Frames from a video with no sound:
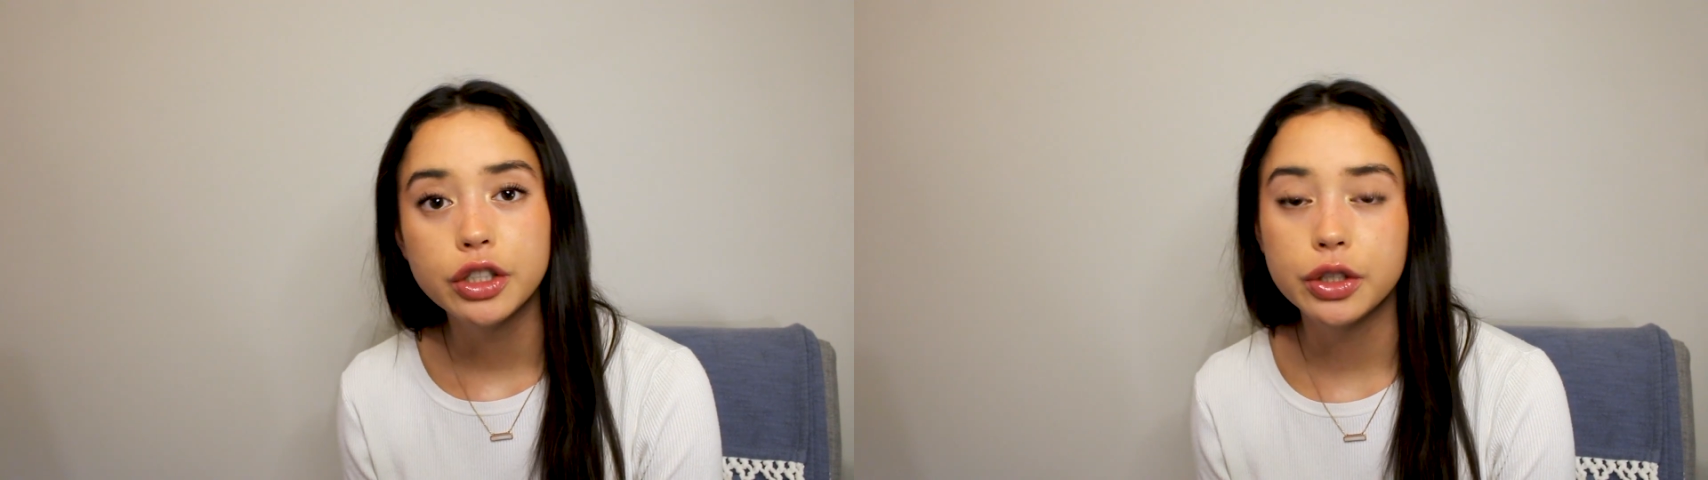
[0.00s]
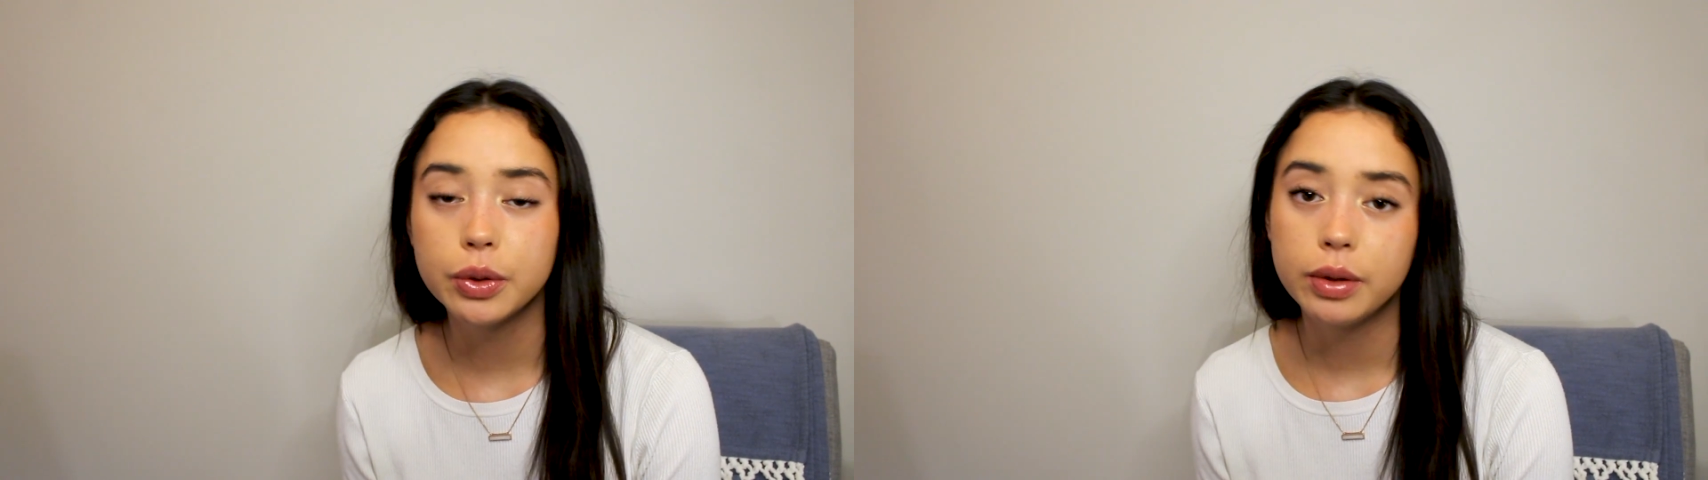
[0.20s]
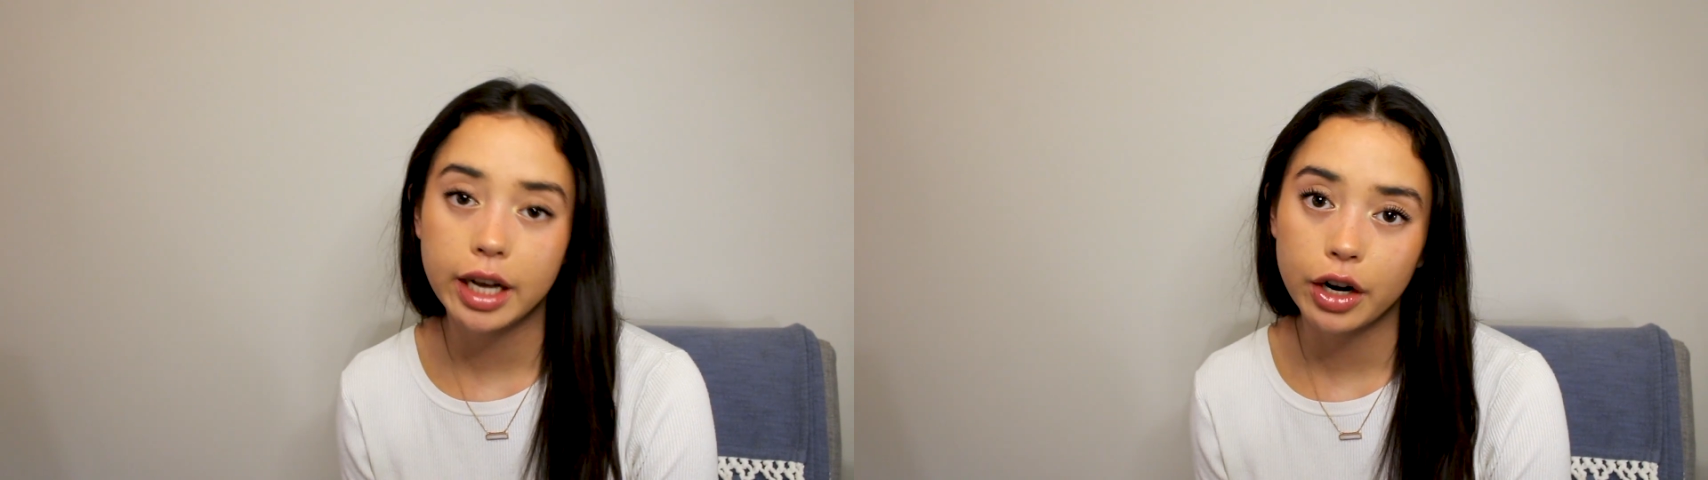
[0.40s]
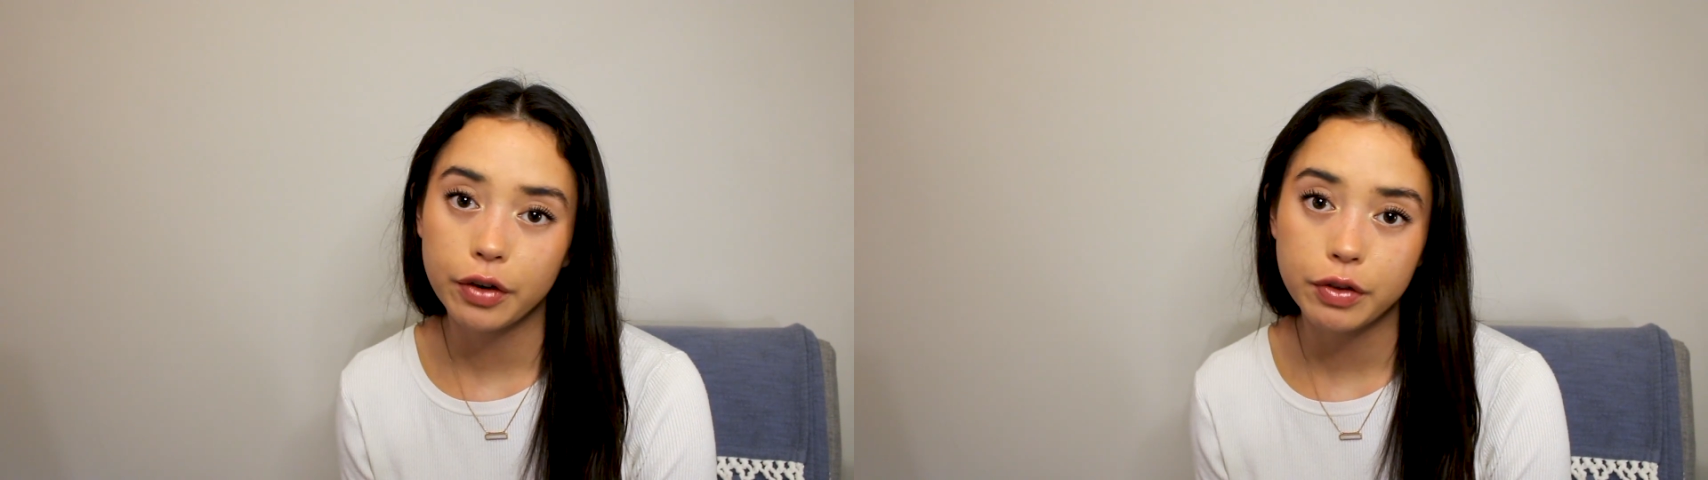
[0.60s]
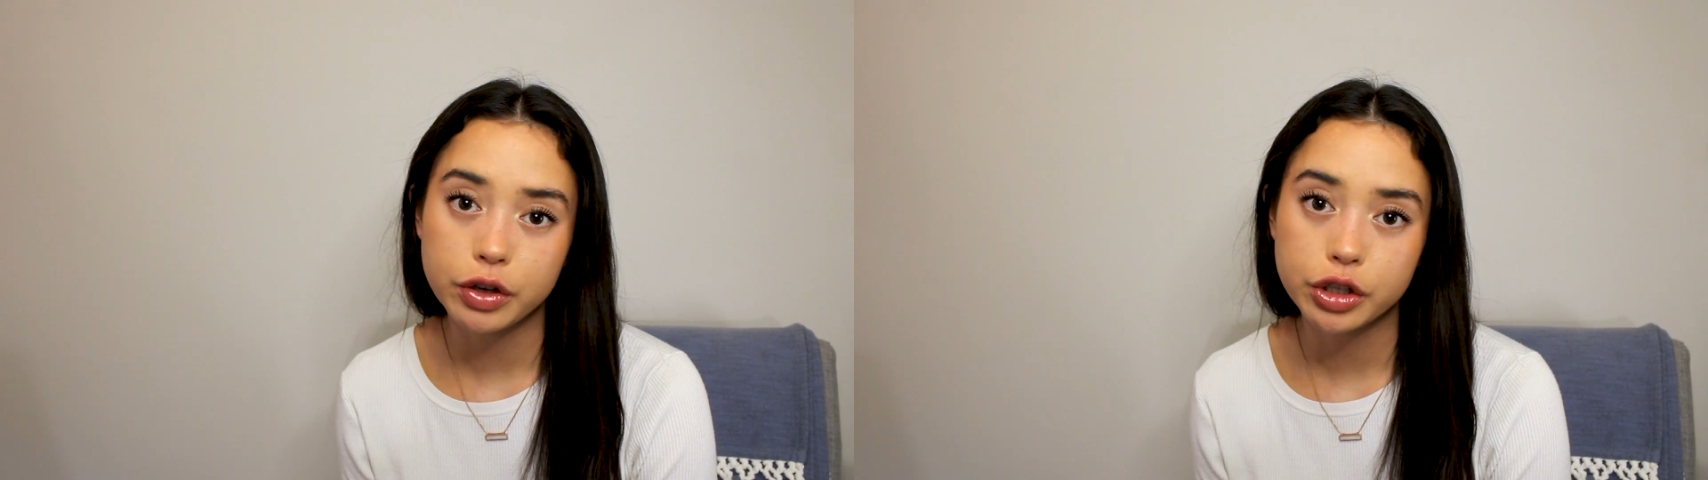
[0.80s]
to
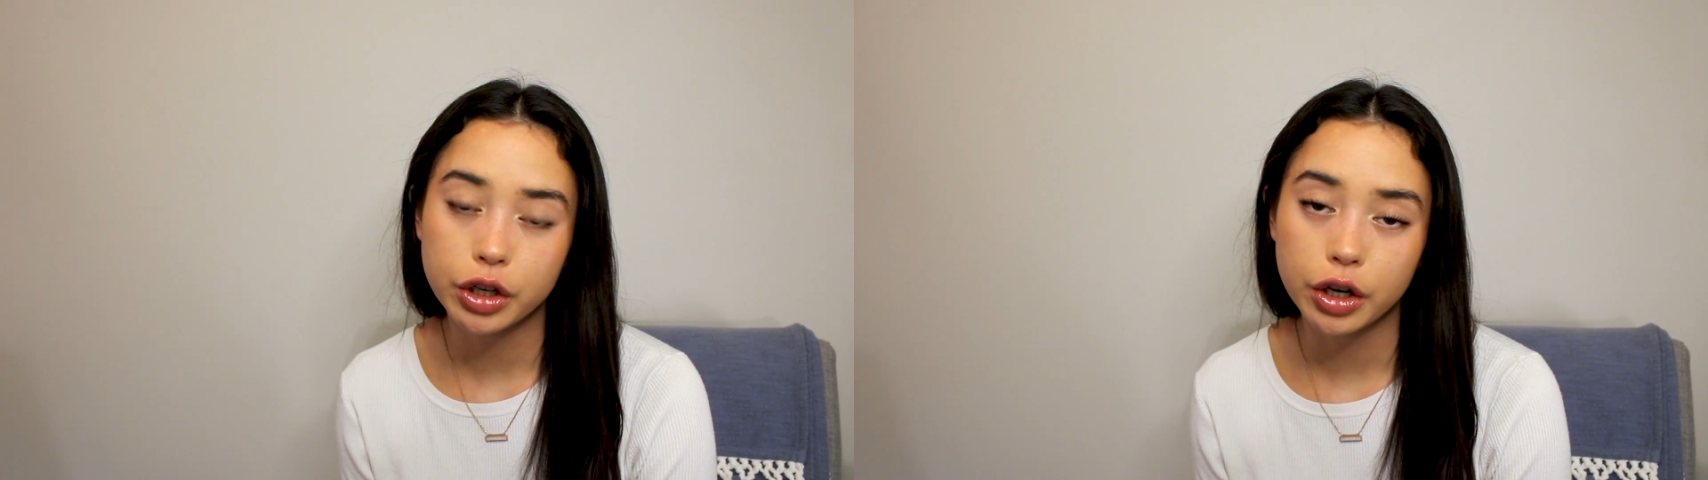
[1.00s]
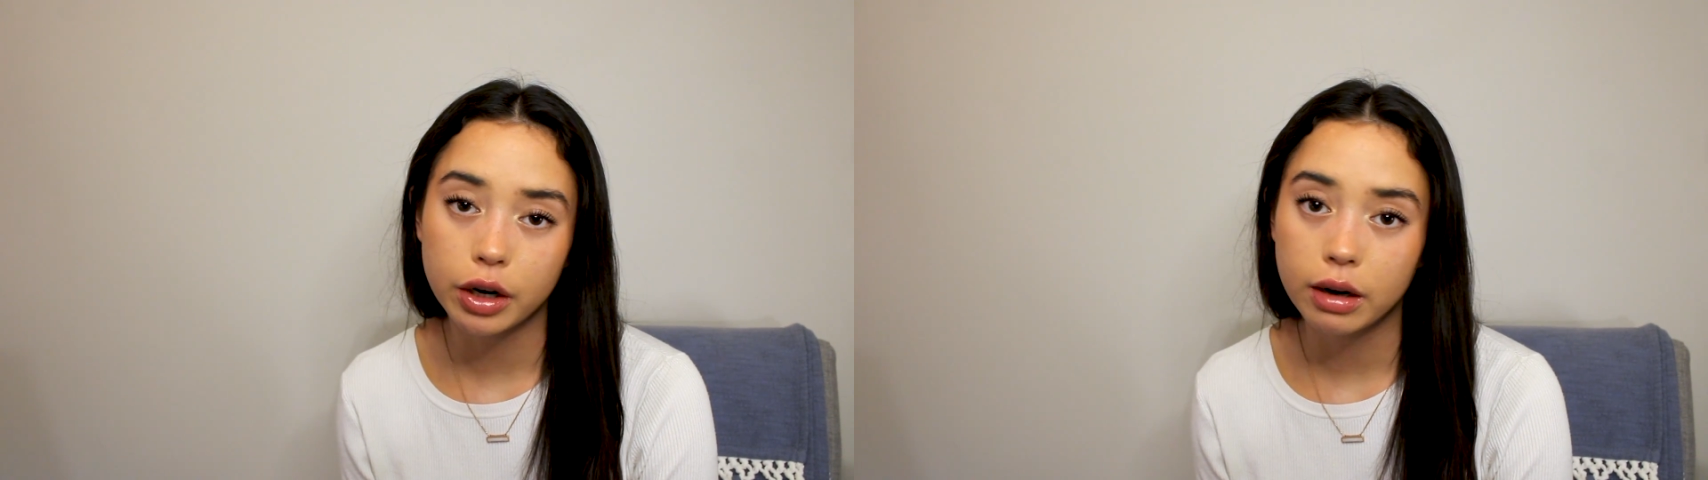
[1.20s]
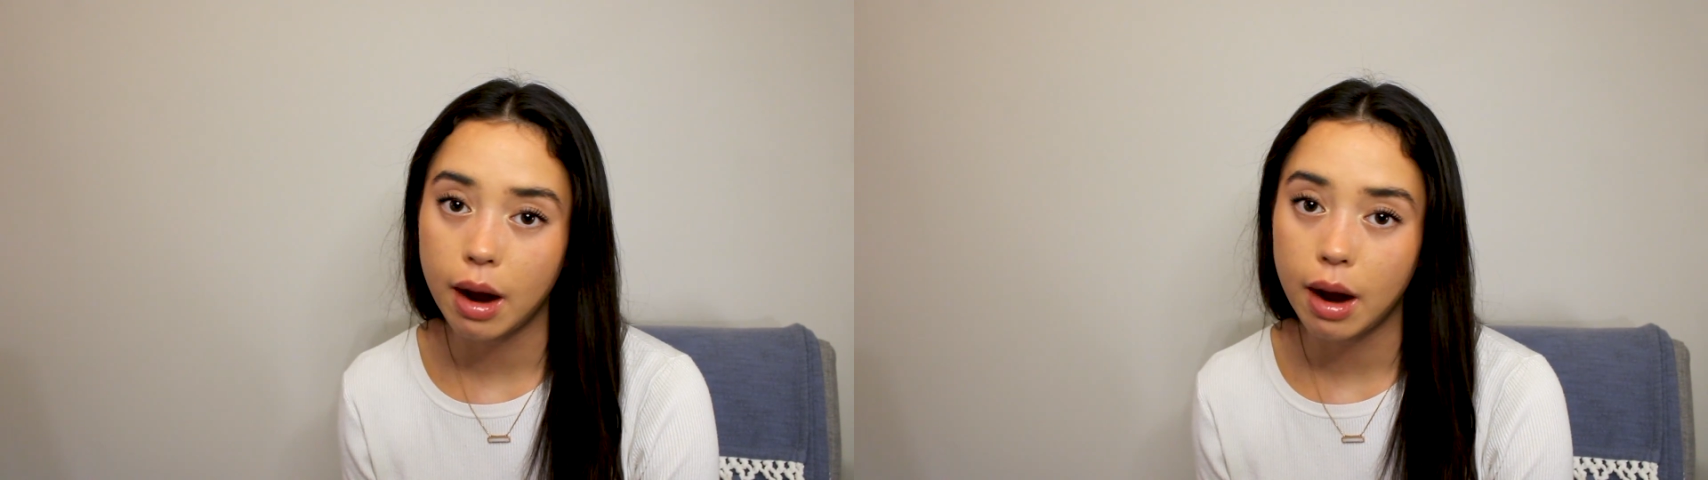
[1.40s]
their future